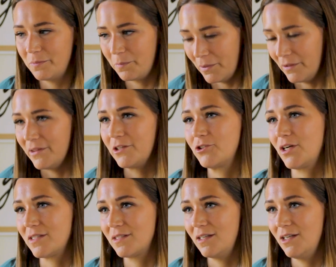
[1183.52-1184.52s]
build their
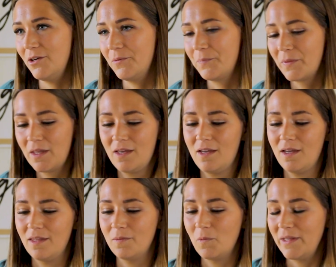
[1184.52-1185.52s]
trust in you.
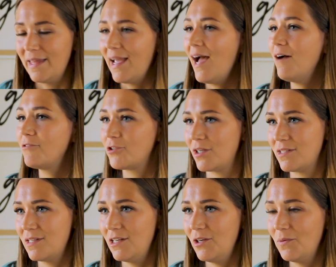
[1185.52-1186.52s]
And when they have
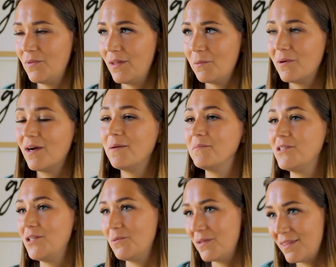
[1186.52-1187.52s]
trust in you, they will come
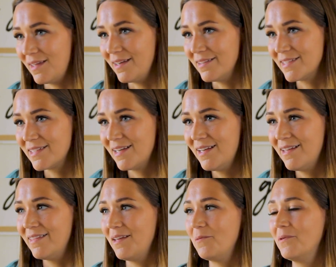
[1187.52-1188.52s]
to you with things.
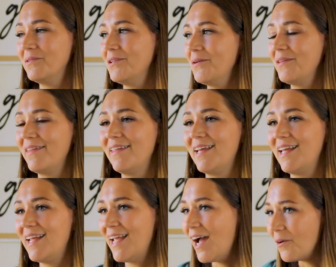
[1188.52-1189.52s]
They will know that they
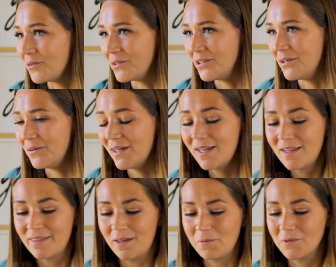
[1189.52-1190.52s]
can count on you.
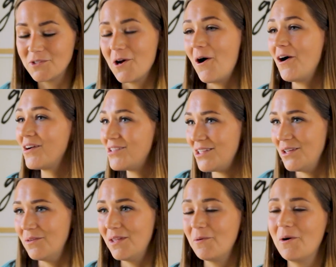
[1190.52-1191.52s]
They will talk to
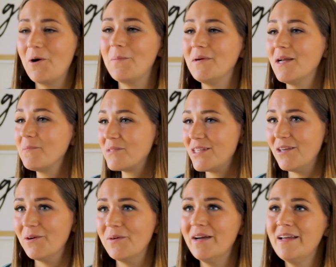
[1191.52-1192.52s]
you. They will open up to
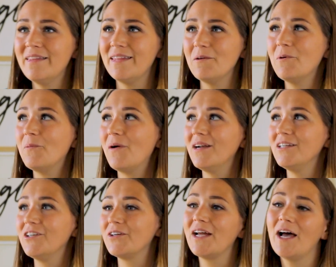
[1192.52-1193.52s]
you. They will want
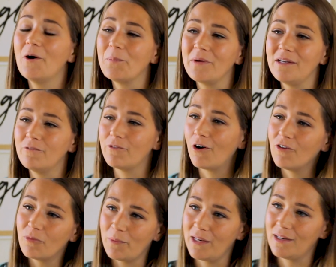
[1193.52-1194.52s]
your help and
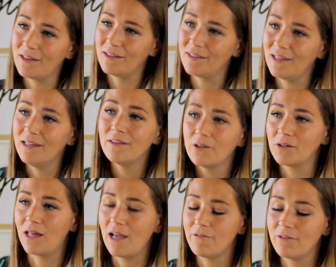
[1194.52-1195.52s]
involvement in their
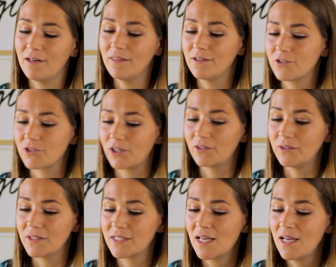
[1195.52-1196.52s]
life and in their
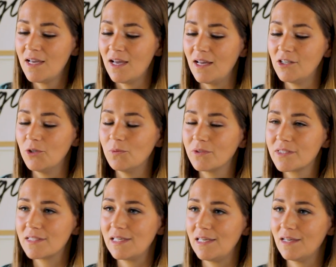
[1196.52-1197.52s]
struggles. And you will
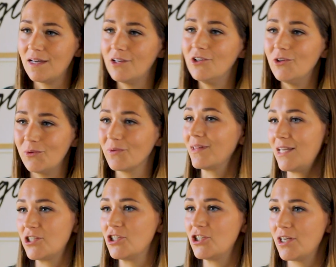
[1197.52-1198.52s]
see a new
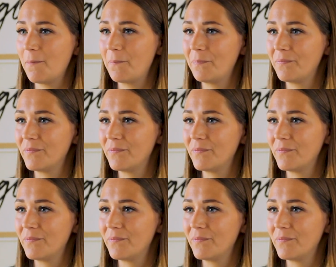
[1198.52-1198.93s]
relationship